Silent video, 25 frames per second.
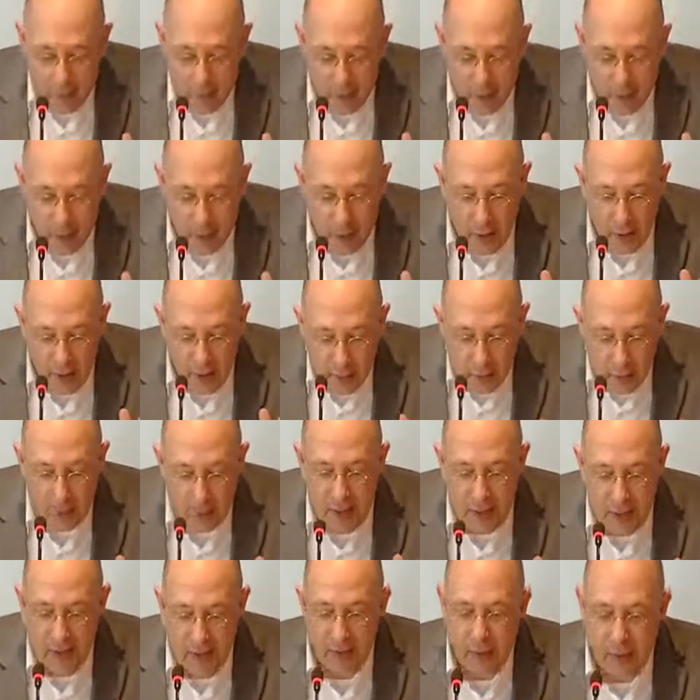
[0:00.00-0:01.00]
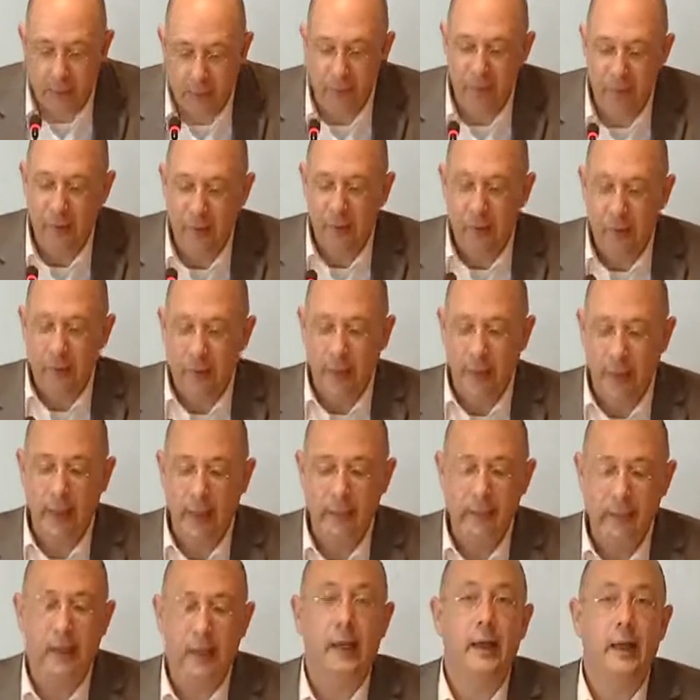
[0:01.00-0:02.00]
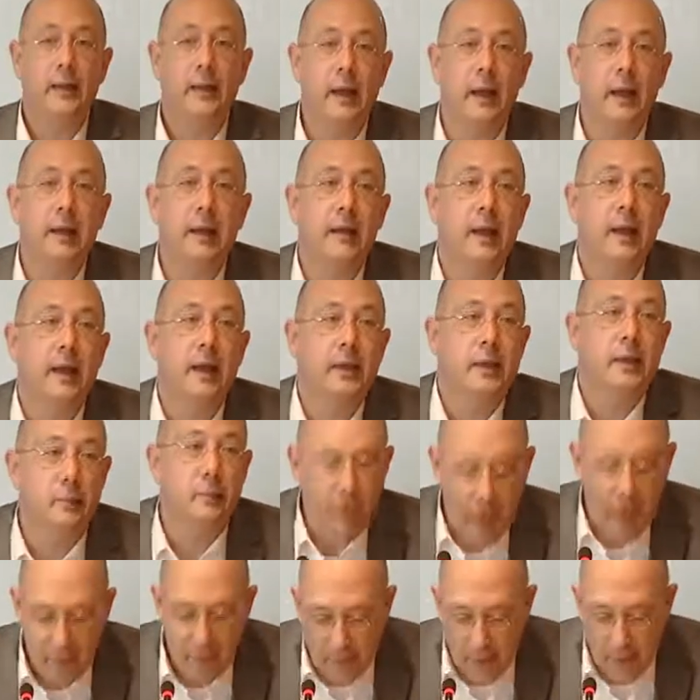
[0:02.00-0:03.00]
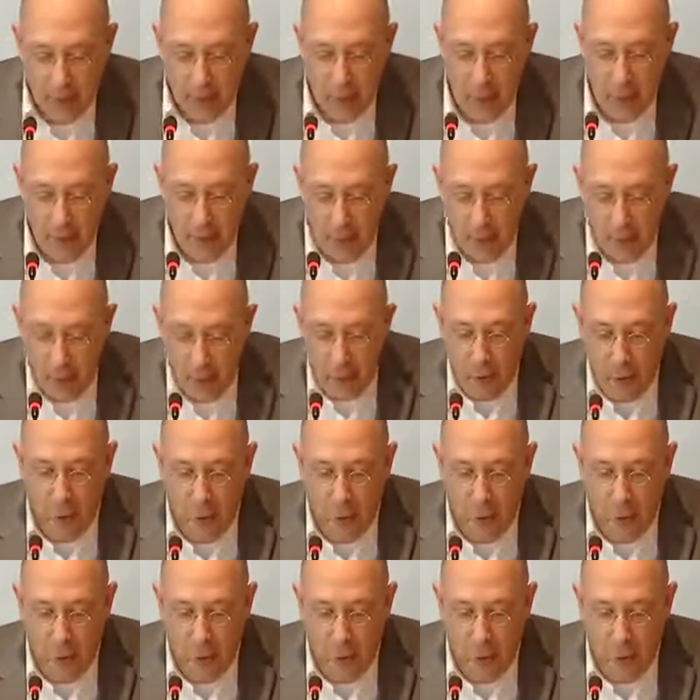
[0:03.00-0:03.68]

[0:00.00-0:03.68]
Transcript: we are imprisoned in the paradigm